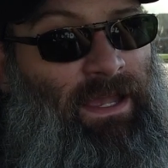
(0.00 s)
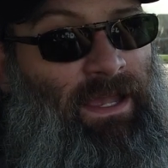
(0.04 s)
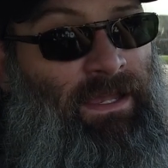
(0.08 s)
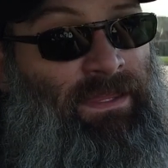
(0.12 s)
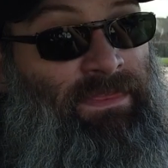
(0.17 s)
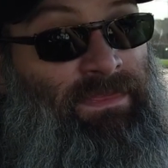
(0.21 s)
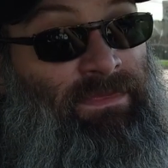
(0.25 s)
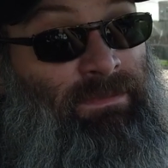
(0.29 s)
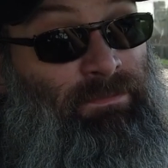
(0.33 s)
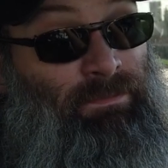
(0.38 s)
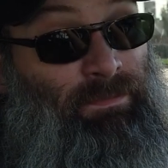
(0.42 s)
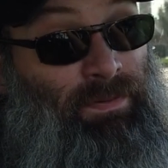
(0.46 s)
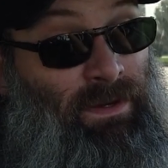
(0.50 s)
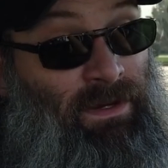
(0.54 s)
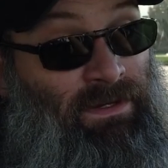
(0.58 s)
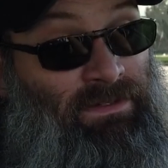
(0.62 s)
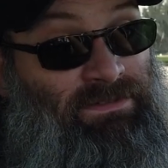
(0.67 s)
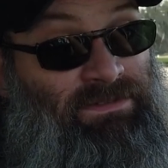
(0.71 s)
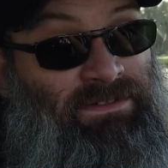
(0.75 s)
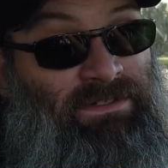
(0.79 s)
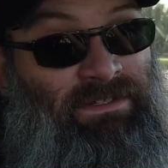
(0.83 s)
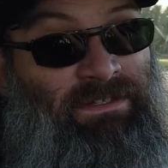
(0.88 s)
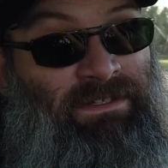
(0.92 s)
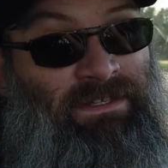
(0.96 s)
I
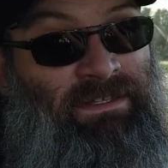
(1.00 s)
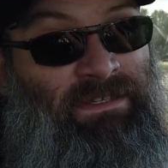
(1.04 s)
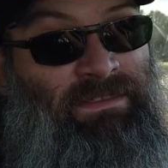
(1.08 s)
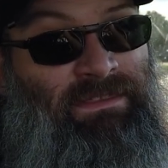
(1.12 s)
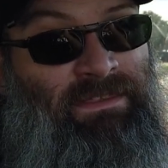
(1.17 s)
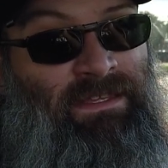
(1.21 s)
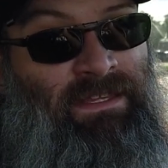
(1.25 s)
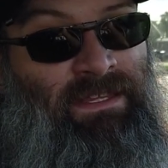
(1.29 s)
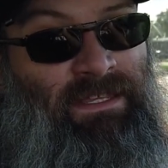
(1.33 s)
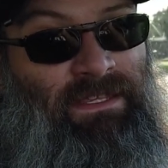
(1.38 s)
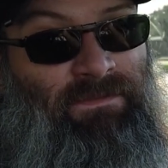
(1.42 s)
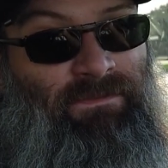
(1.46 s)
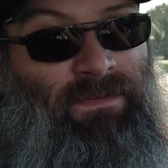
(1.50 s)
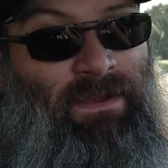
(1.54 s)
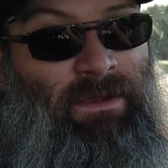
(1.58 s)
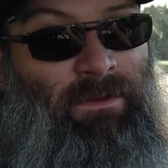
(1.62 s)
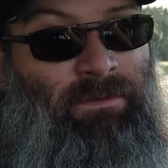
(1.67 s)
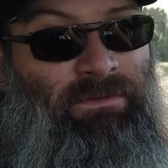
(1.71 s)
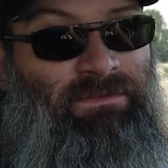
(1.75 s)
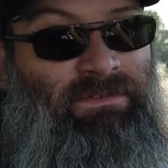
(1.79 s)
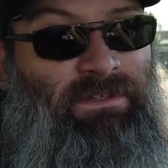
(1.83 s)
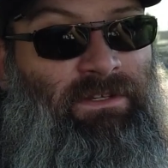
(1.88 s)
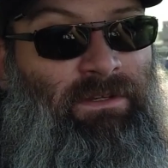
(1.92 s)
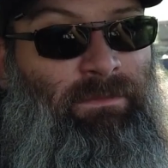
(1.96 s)
personally think if I
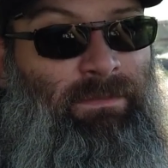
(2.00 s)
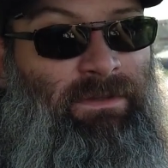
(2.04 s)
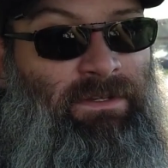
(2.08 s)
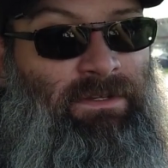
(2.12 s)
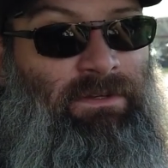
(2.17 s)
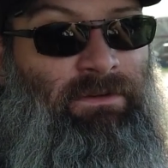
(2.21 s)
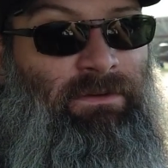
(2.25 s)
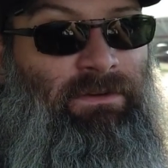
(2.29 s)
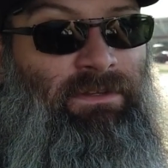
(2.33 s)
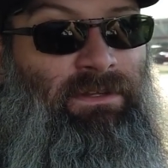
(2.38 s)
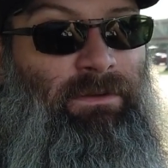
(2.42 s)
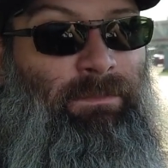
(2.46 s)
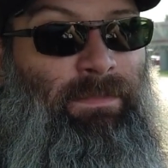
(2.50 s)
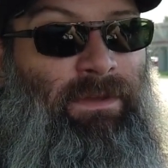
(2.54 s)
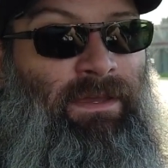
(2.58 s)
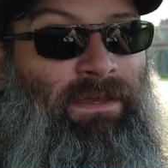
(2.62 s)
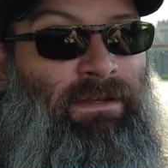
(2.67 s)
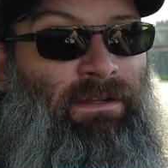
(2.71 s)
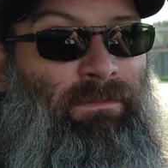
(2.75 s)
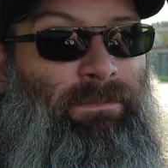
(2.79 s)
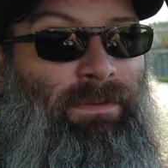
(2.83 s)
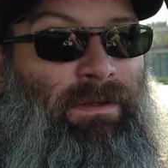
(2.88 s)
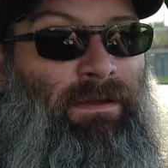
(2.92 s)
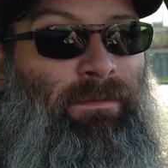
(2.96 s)
was going to be doing the
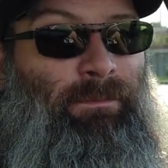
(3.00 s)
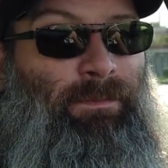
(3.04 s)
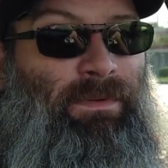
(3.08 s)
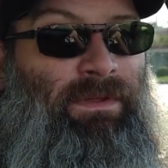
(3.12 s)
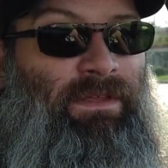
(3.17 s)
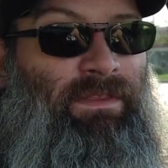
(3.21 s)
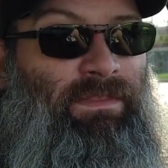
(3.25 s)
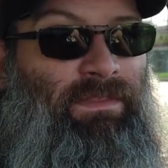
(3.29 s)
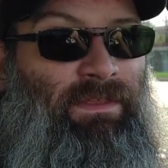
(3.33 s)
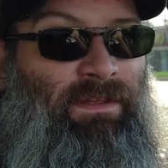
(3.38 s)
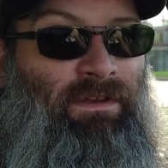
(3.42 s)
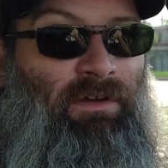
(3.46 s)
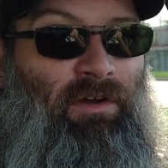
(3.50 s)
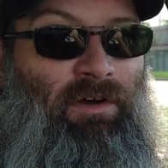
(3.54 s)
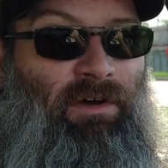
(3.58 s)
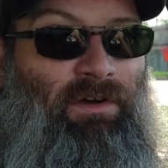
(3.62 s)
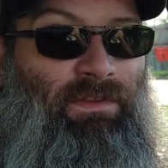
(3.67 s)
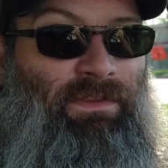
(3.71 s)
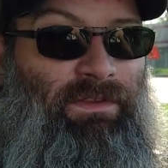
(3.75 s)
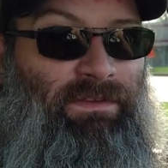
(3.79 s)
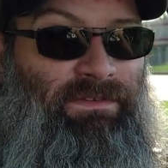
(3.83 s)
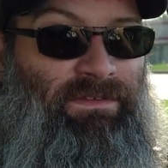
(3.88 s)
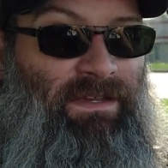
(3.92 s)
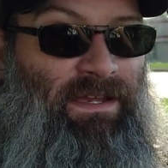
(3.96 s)
pedal pumping thing
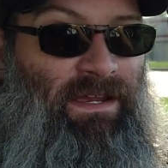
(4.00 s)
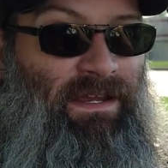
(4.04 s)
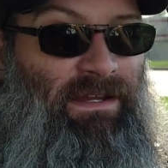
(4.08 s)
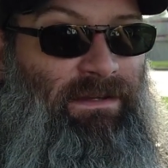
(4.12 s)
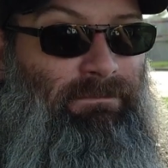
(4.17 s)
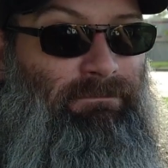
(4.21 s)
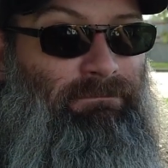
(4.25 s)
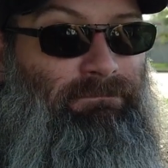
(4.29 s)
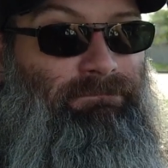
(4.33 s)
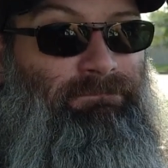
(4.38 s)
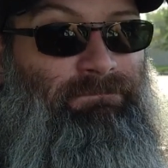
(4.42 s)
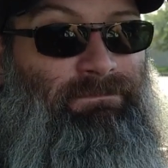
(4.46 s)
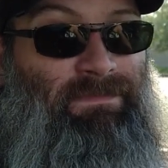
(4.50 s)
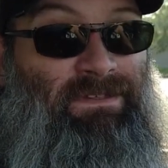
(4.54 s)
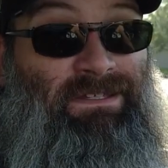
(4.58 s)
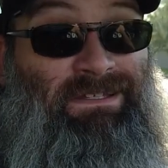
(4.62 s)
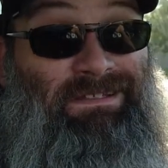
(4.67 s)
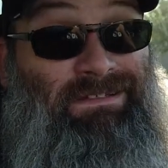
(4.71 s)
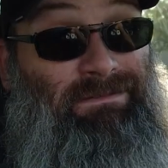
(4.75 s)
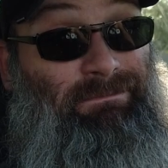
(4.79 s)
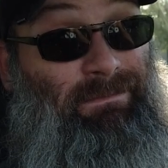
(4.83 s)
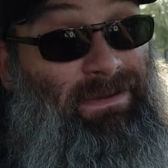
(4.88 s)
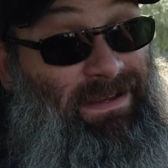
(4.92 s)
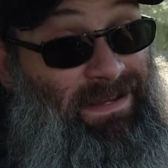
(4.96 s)
all the time,
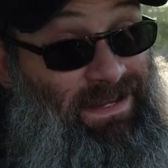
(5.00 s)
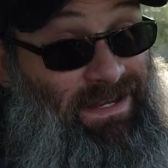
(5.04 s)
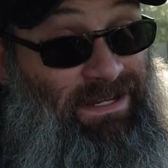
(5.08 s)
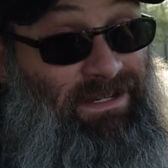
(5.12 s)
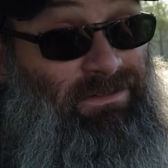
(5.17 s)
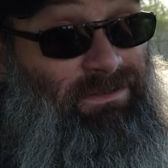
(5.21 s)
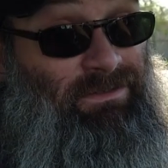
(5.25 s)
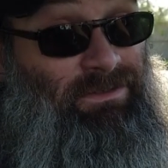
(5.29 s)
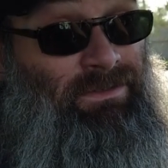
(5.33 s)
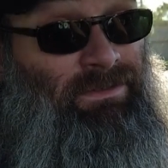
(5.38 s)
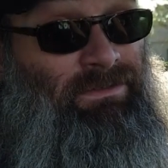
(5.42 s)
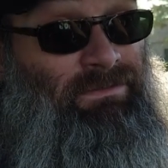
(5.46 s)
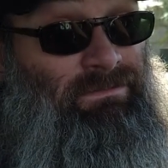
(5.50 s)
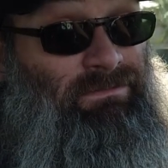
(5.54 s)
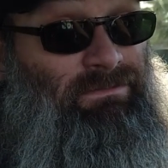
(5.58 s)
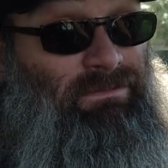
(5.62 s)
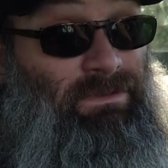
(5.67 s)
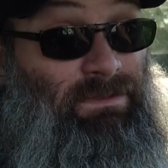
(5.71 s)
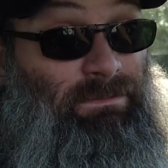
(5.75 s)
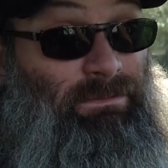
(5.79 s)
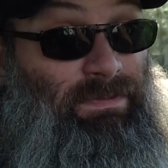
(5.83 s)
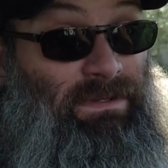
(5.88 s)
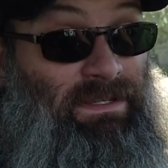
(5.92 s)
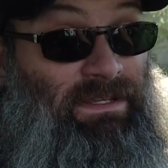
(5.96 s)
my ankle
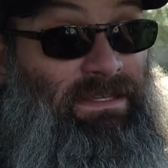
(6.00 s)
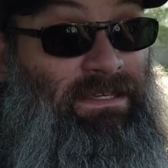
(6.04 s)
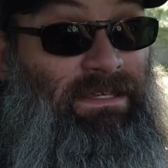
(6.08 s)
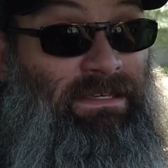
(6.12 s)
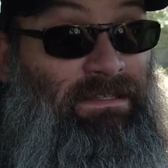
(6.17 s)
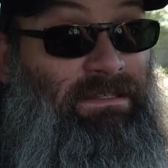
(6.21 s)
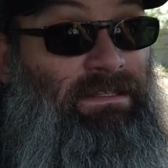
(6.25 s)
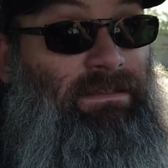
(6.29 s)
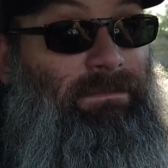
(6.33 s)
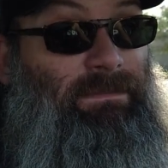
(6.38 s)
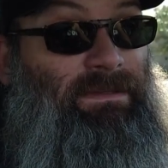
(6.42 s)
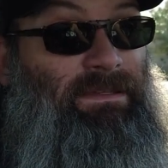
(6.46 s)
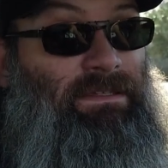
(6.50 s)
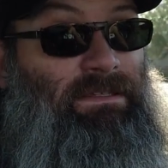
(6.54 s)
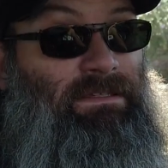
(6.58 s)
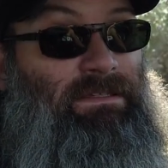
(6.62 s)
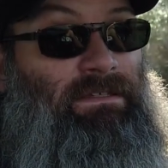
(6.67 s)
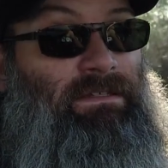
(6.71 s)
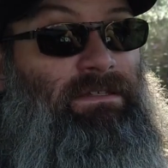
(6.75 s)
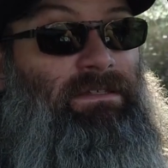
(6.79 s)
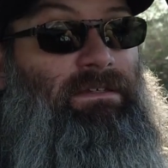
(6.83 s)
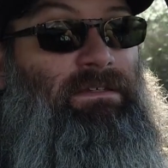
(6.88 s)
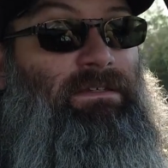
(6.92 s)
would be killing me.